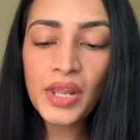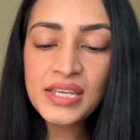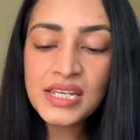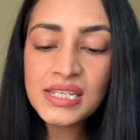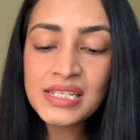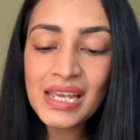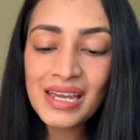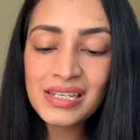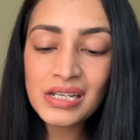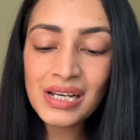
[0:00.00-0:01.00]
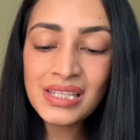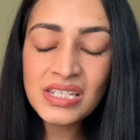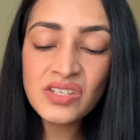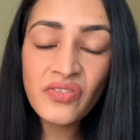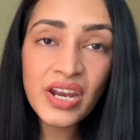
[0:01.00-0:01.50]
as I said,
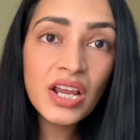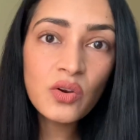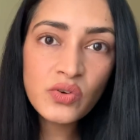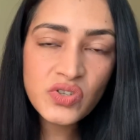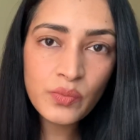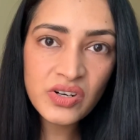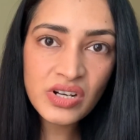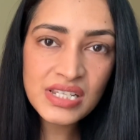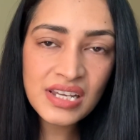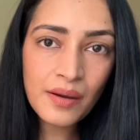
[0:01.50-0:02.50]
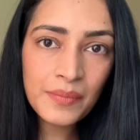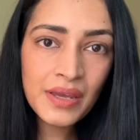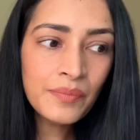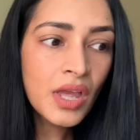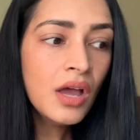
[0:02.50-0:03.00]
this is very close to Madras Kaapi.